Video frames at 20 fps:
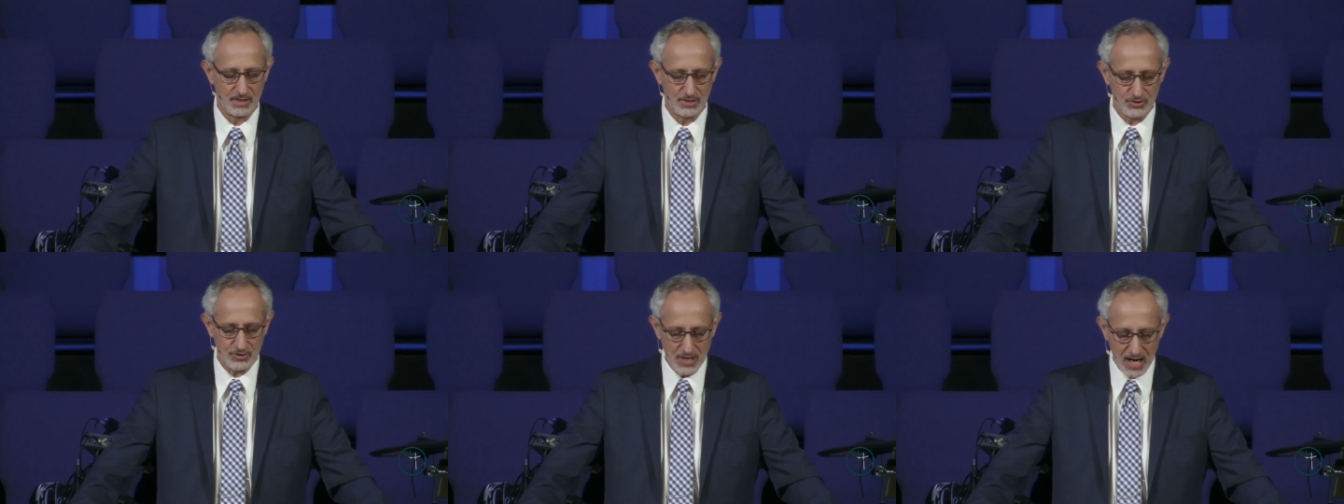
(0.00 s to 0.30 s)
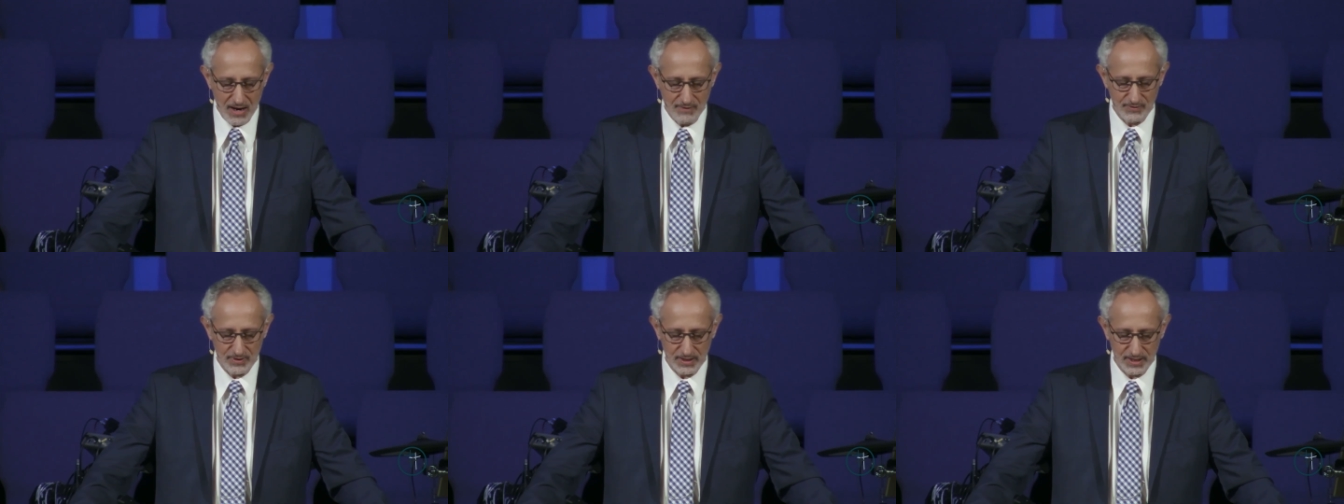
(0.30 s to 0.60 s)

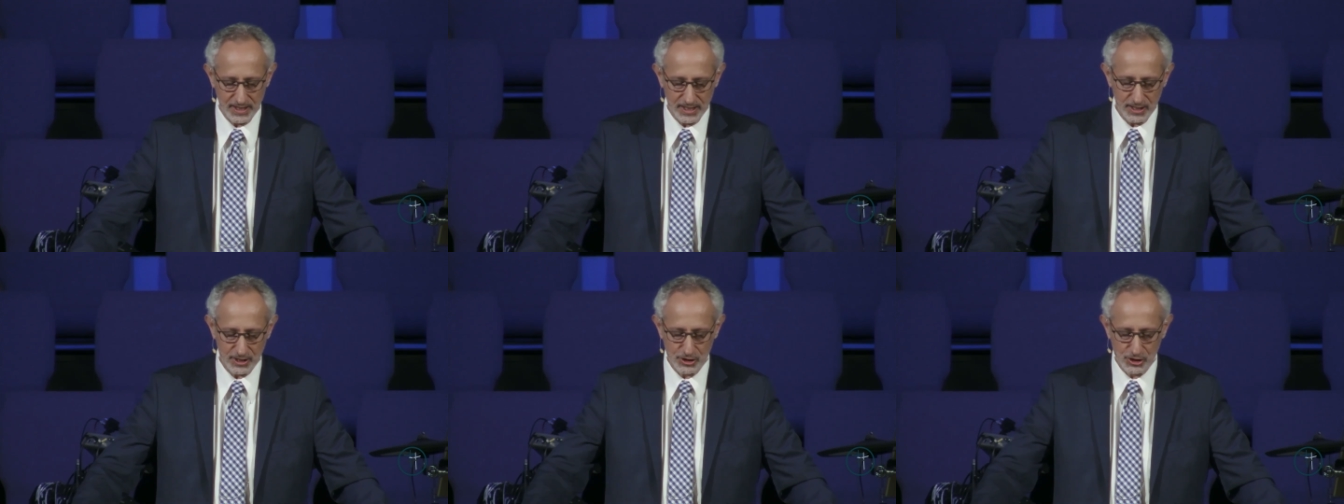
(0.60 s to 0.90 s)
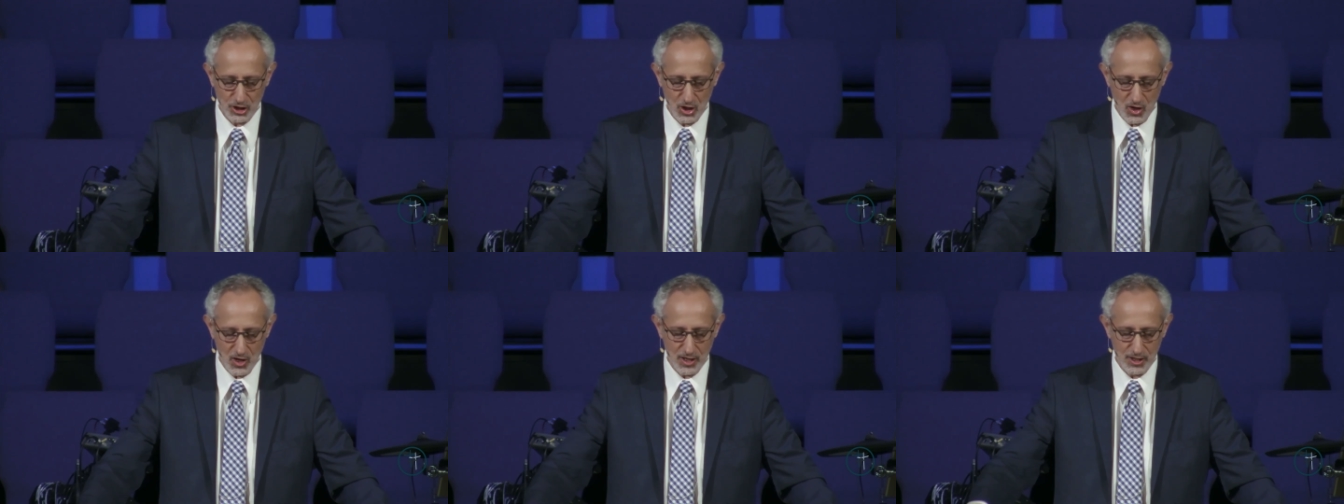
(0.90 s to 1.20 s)
sovereignly in
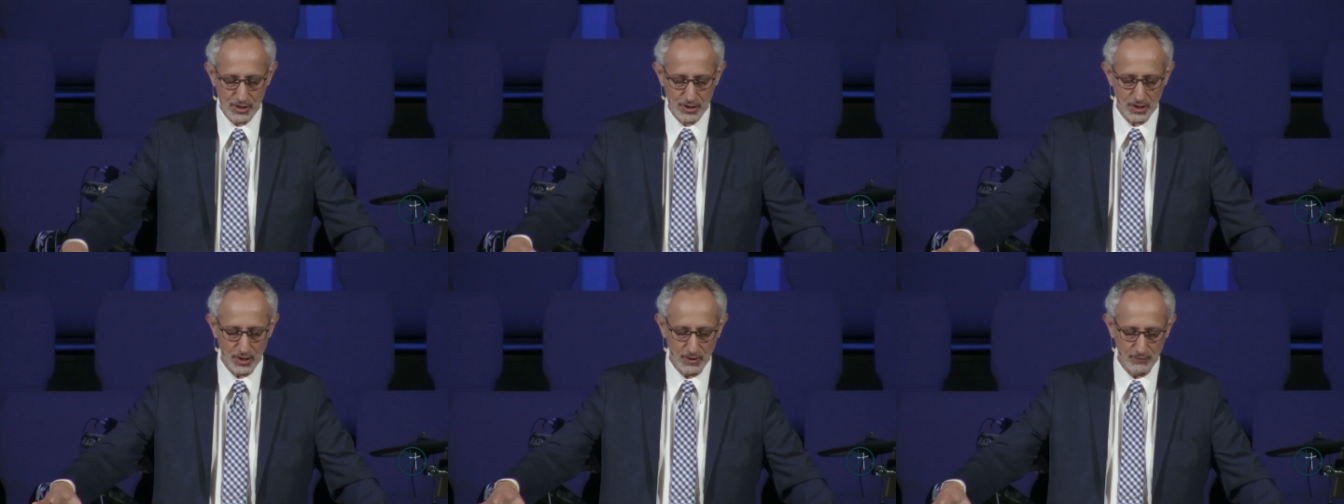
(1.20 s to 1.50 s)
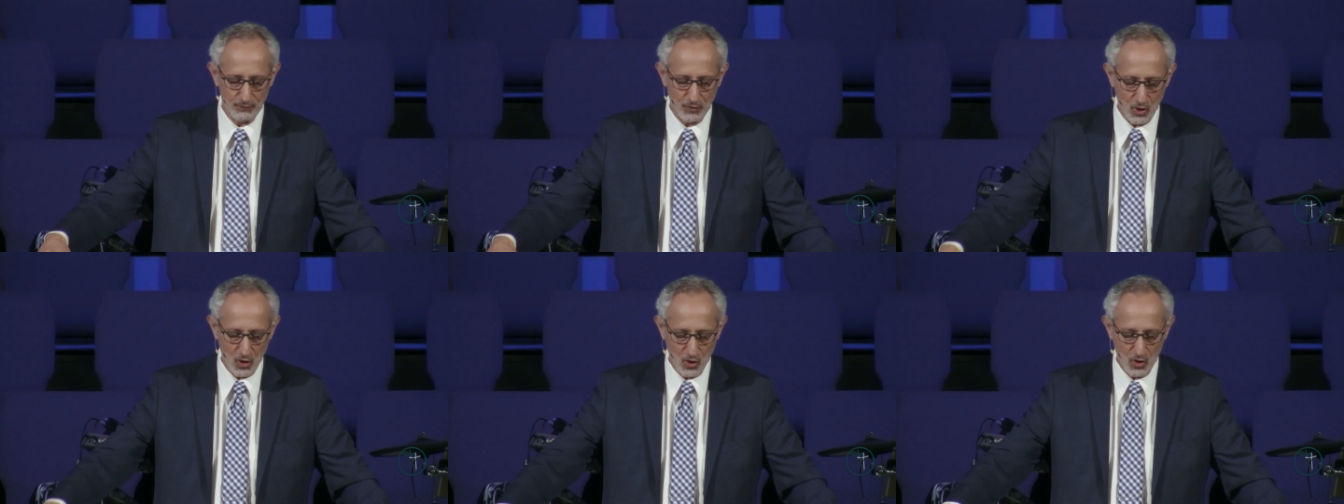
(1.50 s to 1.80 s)
charge
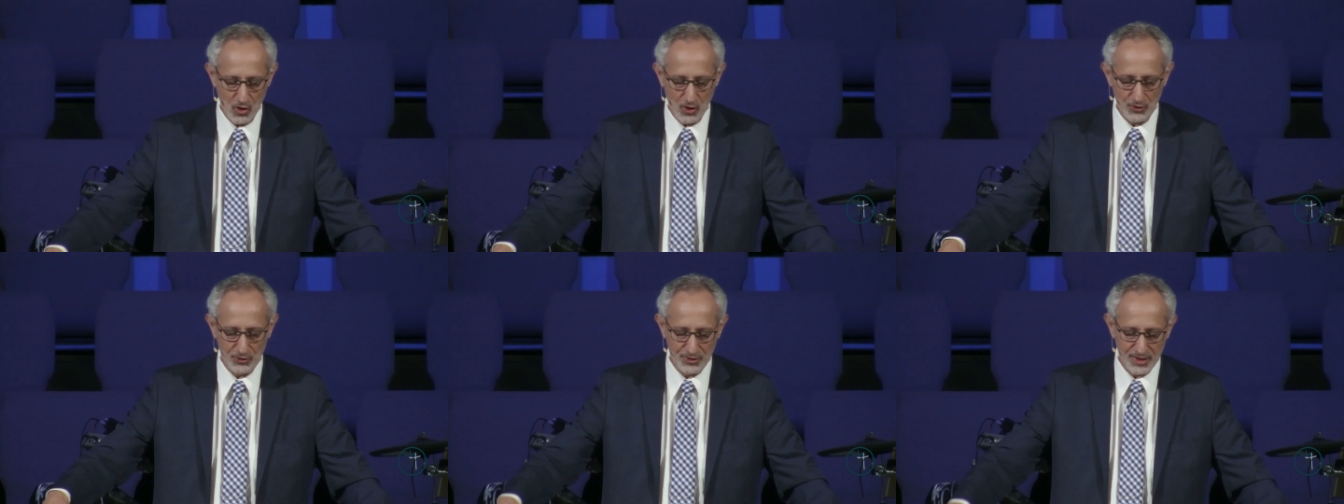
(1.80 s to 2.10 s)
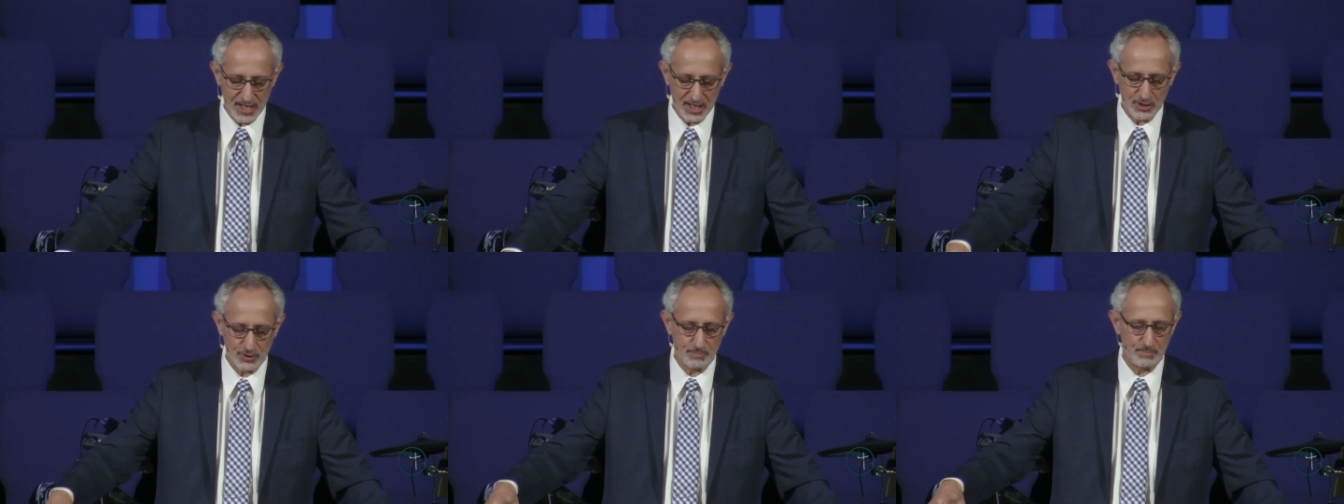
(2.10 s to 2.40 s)
of all
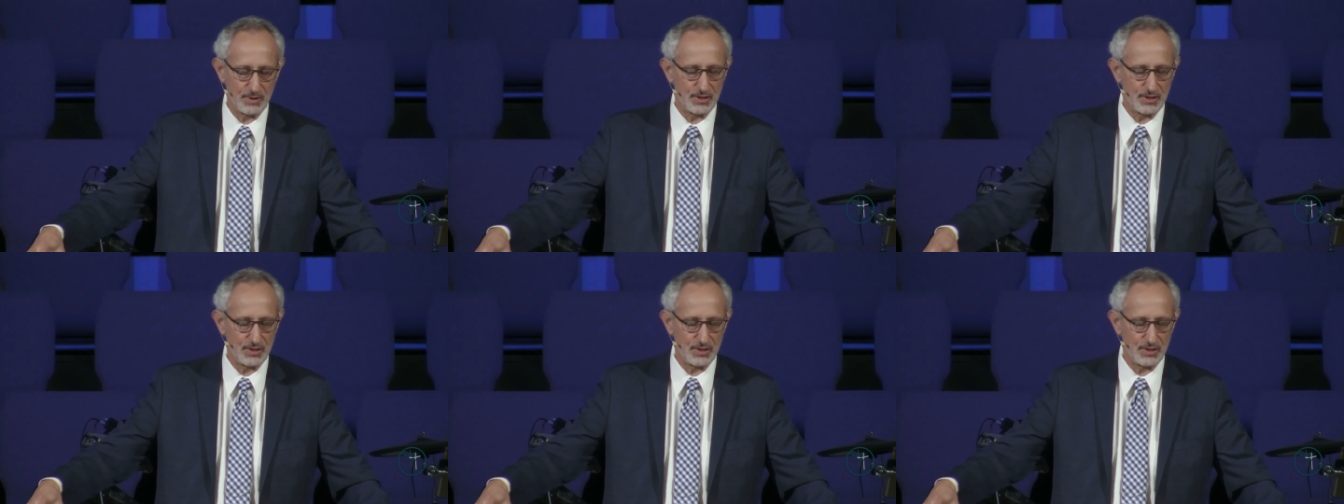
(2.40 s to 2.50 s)
things